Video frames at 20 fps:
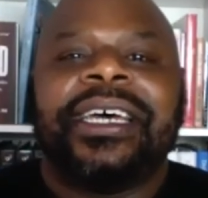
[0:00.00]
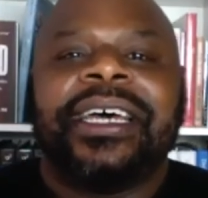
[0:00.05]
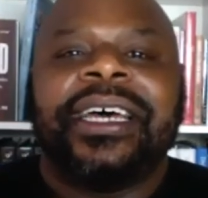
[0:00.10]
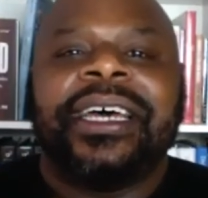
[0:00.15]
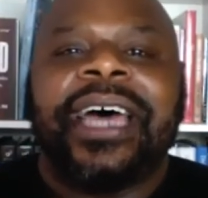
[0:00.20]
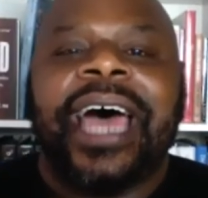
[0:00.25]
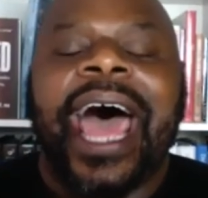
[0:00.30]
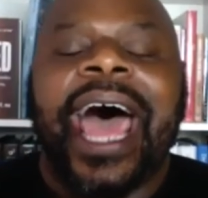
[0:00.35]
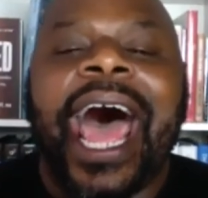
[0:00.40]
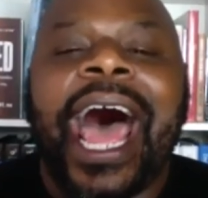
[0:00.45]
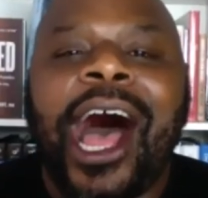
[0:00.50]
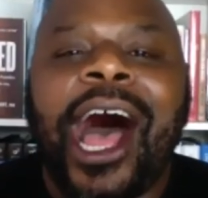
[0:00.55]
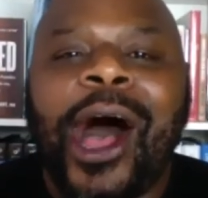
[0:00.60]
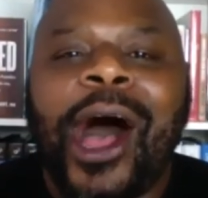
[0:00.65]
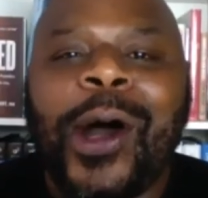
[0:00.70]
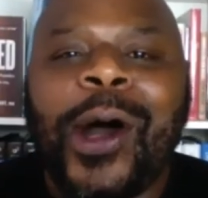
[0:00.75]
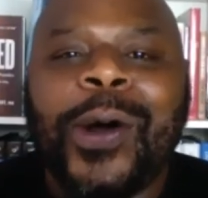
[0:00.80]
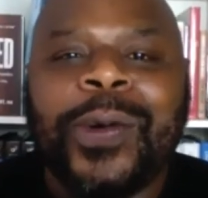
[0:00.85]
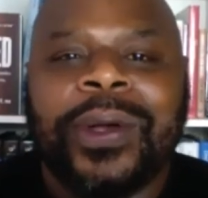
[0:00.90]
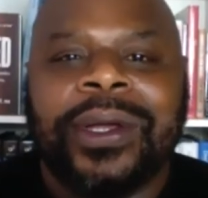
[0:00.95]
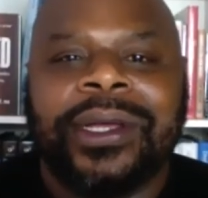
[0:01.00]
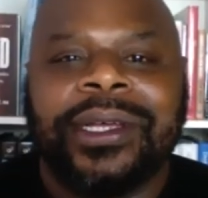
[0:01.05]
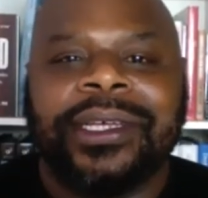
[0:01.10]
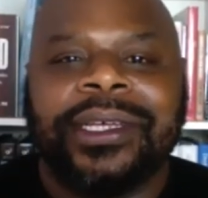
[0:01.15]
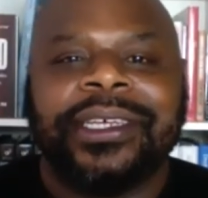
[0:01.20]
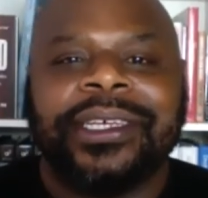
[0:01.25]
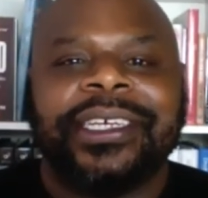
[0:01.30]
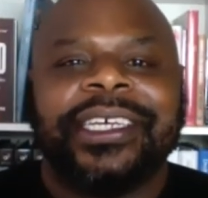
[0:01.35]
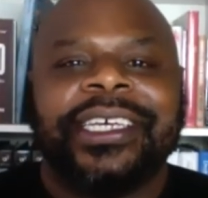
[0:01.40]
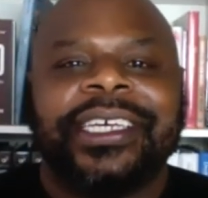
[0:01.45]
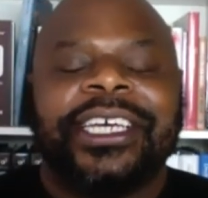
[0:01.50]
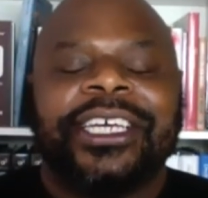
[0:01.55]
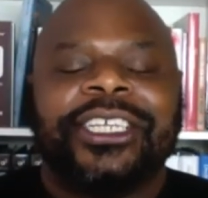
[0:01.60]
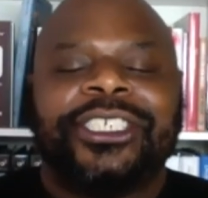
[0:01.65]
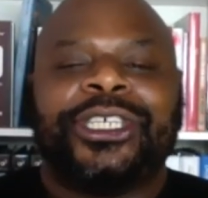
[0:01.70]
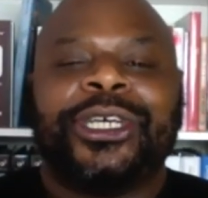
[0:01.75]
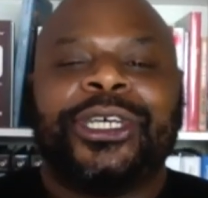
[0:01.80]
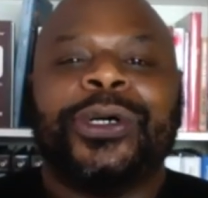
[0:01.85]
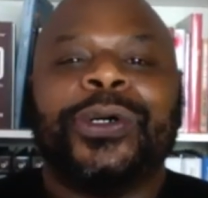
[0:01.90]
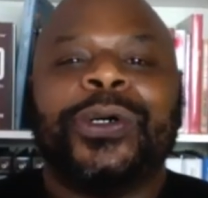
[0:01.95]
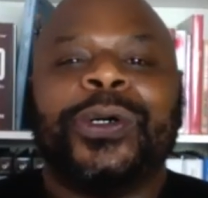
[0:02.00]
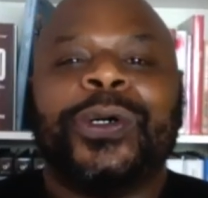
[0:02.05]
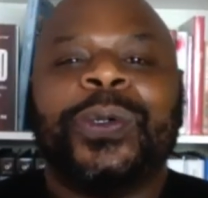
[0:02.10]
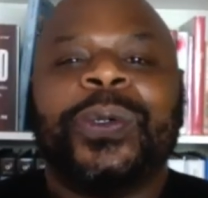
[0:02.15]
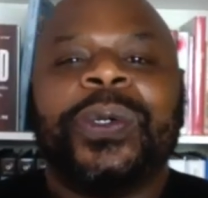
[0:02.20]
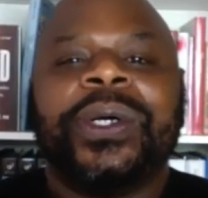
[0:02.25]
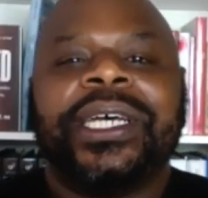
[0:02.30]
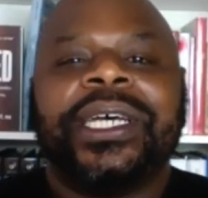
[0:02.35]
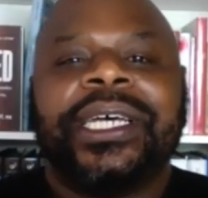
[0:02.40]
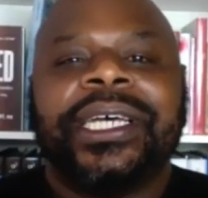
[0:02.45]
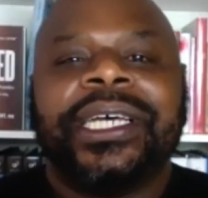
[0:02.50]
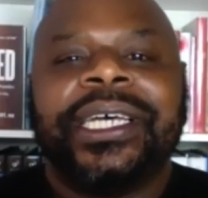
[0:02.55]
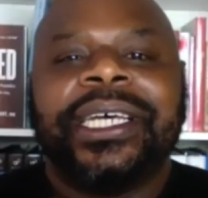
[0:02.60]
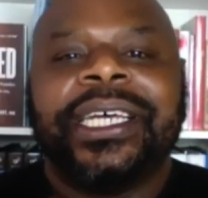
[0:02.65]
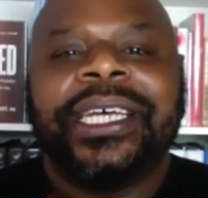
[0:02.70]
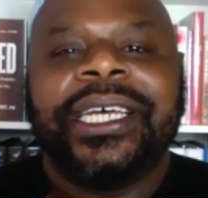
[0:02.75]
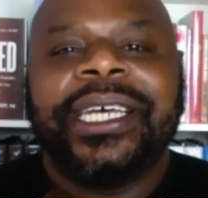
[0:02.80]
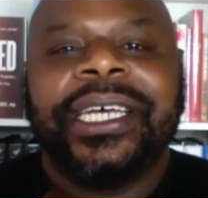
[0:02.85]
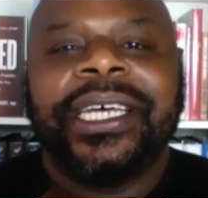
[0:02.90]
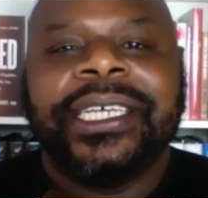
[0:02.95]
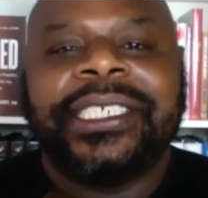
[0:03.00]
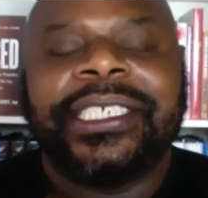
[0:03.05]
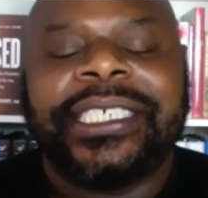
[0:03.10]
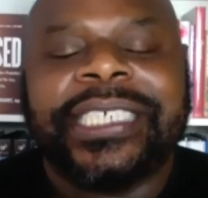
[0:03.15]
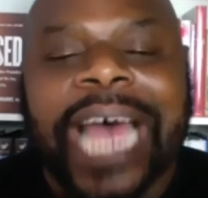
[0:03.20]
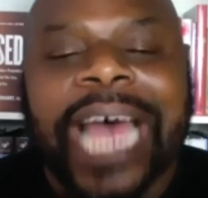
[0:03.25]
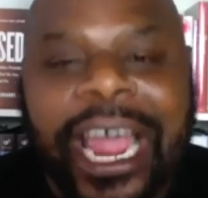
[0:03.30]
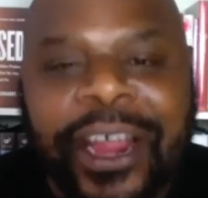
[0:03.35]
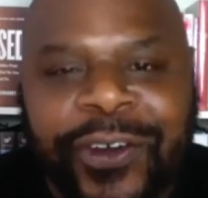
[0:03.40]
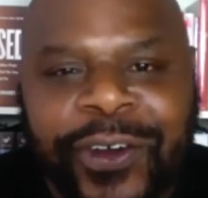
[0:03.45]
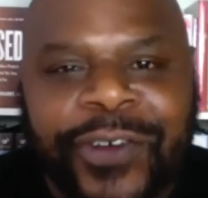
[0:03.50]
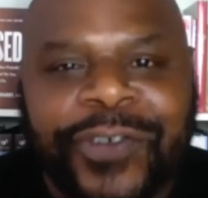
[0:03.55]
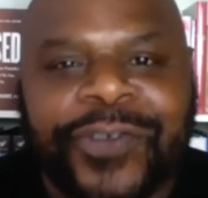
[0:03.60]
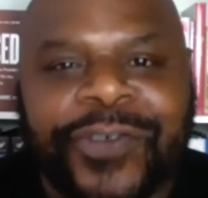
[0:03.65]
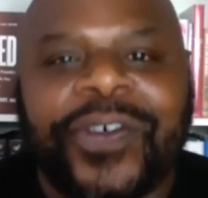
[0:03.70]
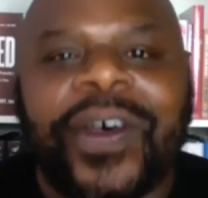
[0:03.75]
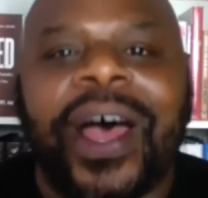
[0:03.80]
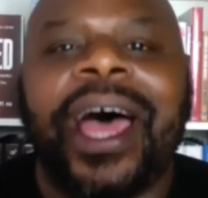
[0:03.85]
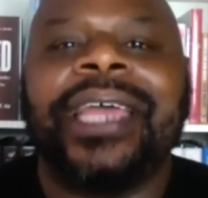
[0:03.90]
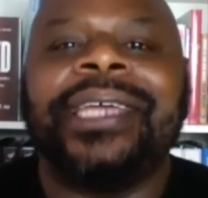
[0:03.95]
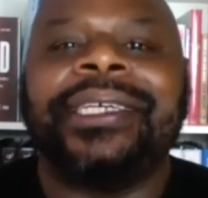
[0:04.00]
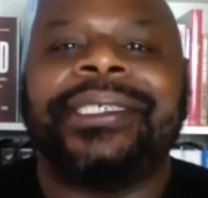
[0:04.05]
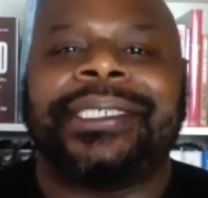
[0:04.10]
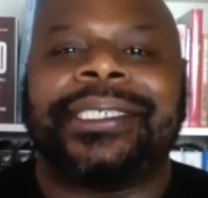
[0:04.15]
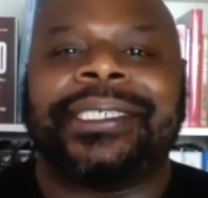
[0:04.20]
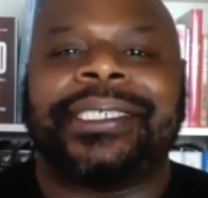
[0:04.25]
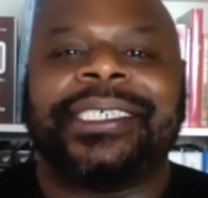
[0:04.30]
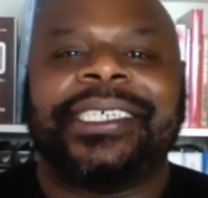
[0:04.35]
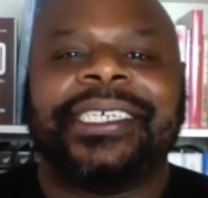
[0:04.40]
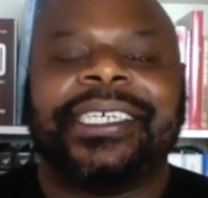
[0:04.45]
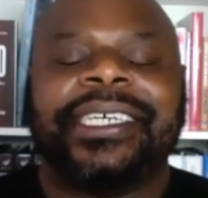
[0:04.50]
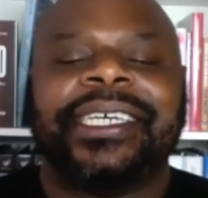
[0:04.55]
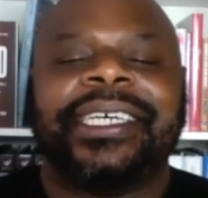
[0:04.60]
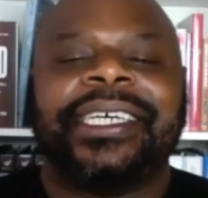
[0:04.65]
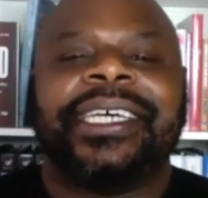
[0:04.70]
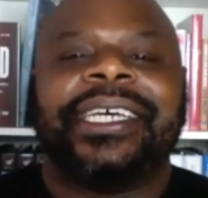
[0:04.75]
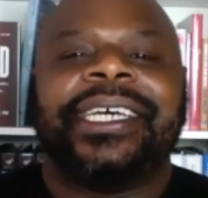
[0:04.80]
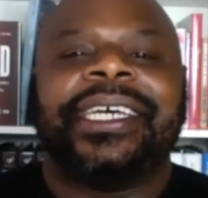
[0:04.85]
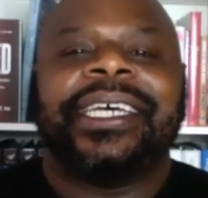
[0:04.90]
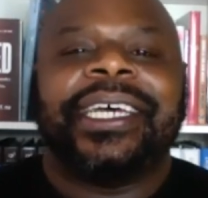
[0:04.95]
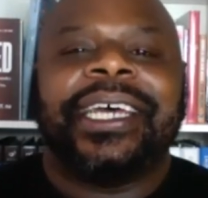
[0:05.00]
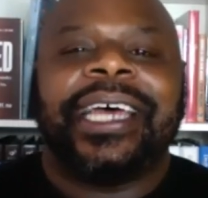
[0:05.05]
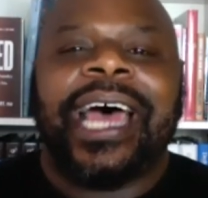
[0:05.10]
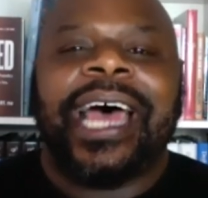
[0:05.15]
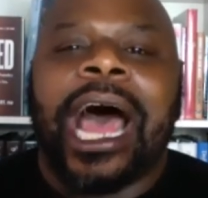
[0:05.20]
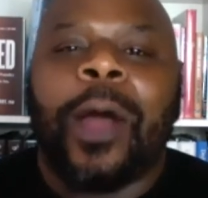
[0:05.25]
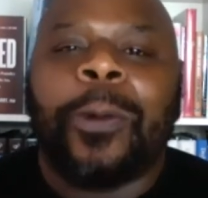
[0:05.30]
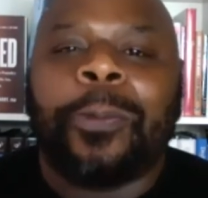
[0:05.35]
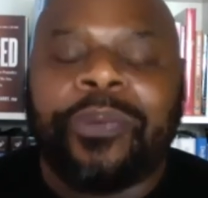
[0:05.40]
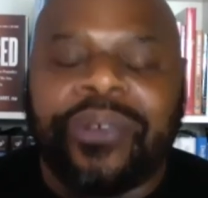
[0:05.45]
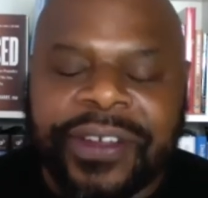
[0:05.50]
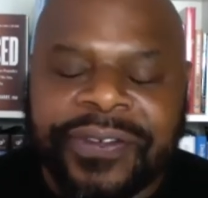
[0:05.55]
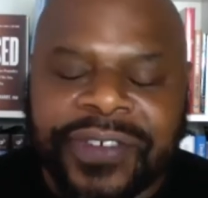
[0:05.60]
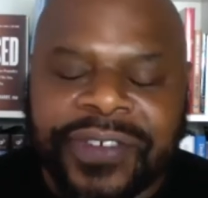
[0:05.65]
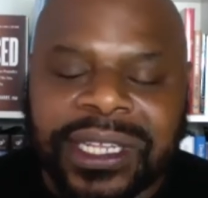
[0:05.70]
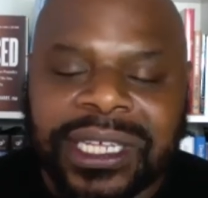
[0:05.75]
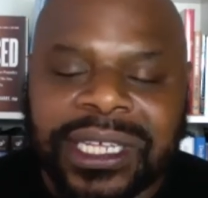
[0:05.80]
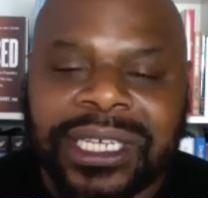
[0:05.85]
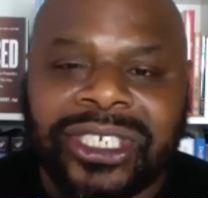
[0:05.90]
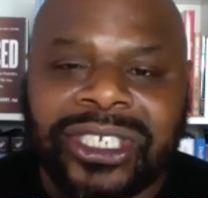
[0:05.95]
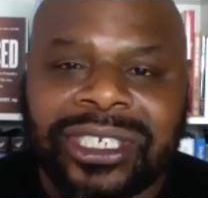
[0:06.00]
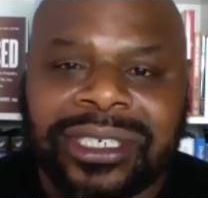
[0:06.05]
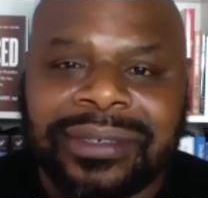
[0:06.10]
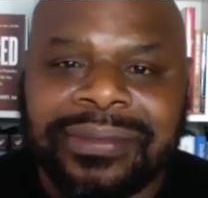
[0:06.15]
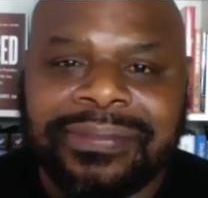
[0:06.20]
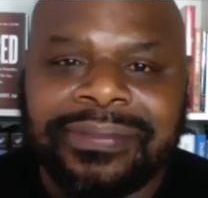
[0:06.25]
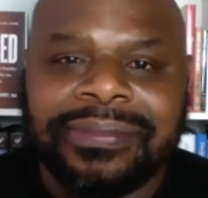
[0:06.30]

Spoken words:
how to sacrifice our privilege.